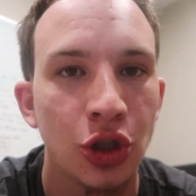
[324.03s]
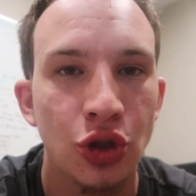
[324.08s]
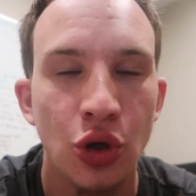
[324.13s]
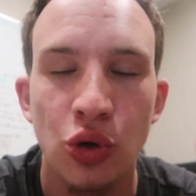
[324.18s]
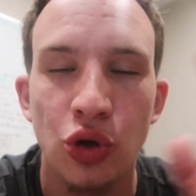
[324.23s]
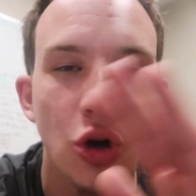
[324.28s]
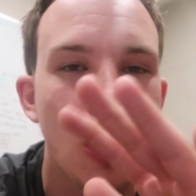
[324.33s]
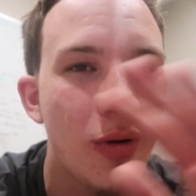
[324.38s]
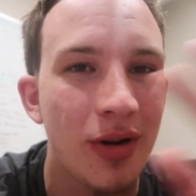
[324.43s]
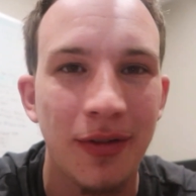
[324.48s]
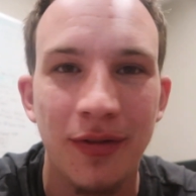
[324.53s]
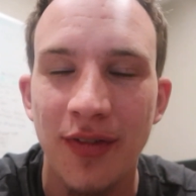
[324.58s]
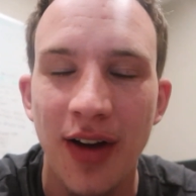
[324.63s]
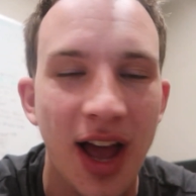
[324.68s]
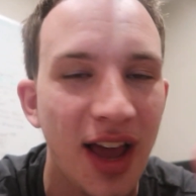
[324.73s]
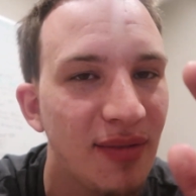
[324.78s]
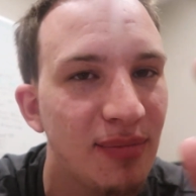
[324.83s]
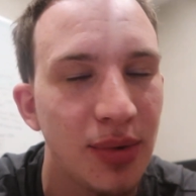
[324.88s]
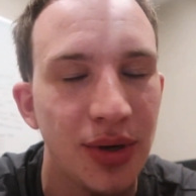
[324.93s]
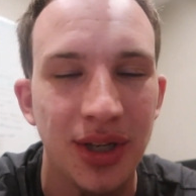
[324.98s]
Don't go in
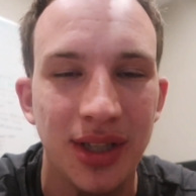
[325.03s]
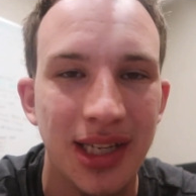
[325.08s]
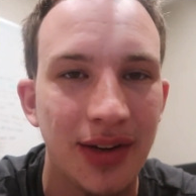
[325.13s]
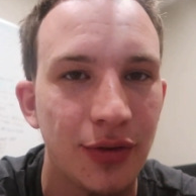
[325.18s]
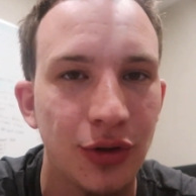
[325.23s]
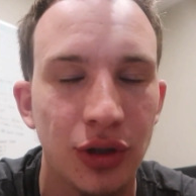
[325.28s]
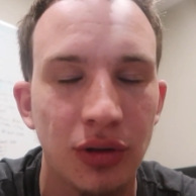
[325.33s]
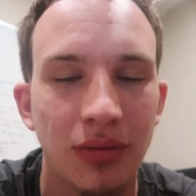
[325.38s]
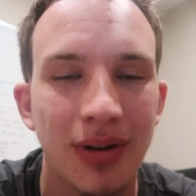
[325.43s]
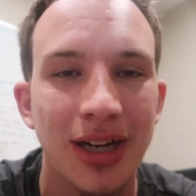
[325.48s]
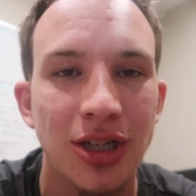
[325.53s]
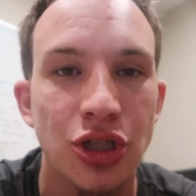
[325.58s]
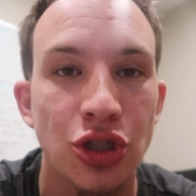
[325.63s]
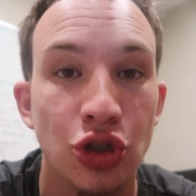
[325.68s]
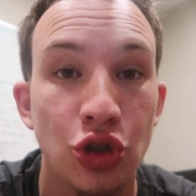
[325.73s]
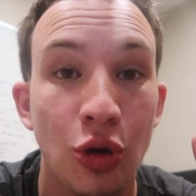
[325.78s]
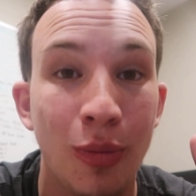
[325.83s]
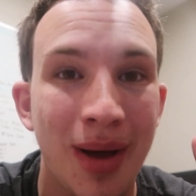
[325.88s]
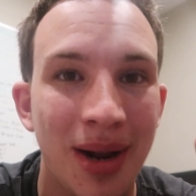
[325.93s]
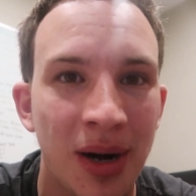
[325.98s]
5 million different
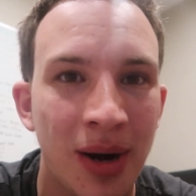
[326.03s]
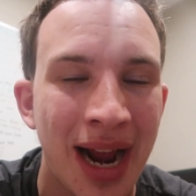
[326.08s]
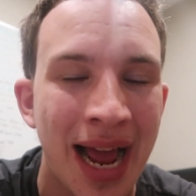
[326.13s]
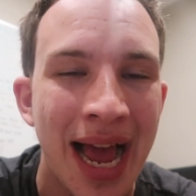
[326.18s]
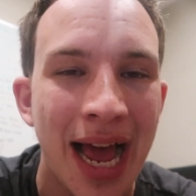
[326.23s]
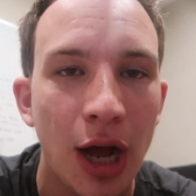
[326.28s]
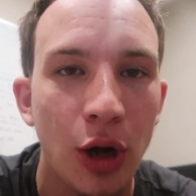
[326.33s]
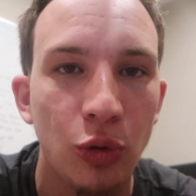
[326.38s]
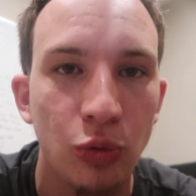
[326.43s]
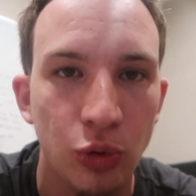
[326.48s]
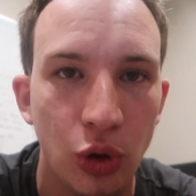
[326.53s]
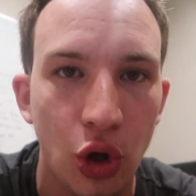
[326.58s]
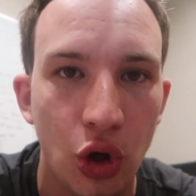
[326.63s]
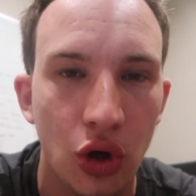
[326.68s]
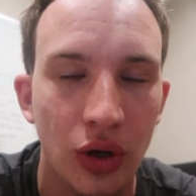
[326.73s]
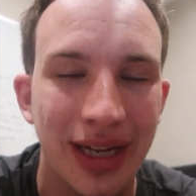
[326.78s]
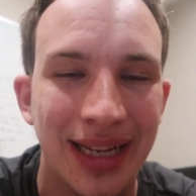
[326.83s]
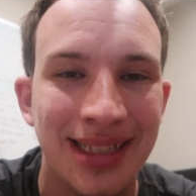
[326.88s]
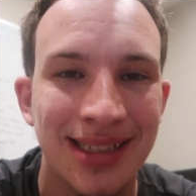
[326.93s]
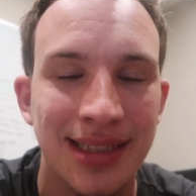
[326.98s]
directions, no matter how
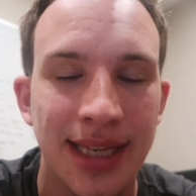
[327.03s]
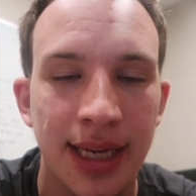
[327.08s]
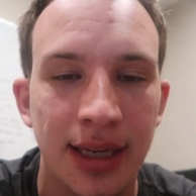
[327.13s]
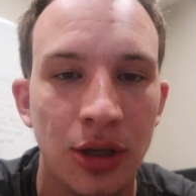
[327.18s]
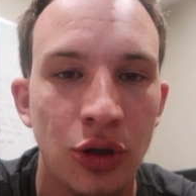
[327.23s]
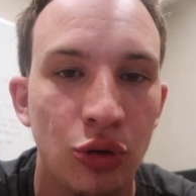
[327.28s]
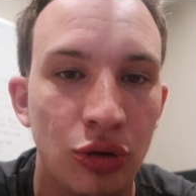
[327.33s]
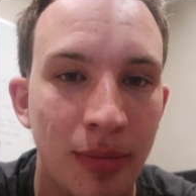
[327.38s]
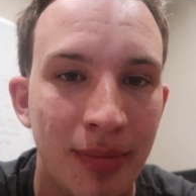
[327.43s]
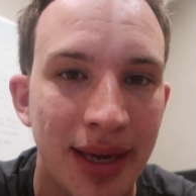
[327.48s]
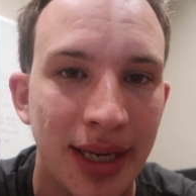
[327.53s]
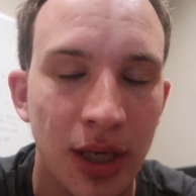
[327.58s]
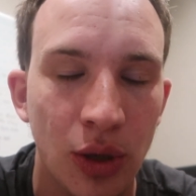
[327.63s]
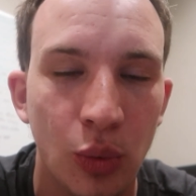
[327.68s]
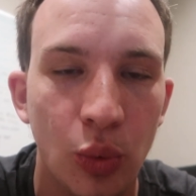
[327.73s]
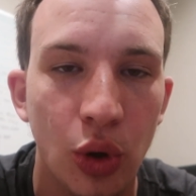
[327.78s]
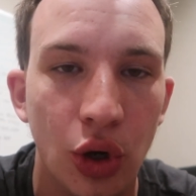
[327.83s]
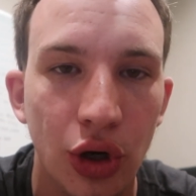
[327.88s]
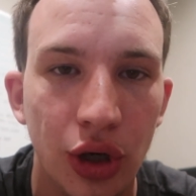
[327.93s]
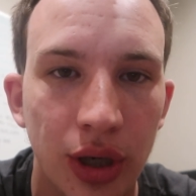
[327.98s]
long it's taking you to make
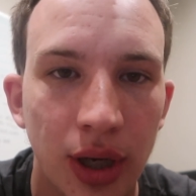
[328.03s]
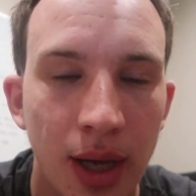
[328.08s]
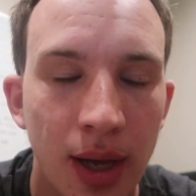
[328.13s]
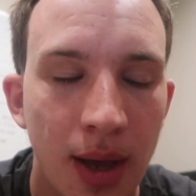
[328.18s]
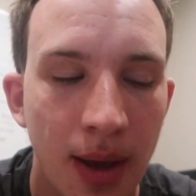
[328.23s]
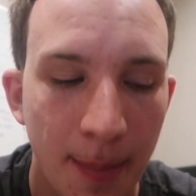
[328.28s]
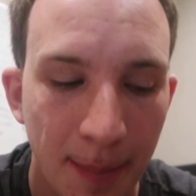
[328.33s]
it work,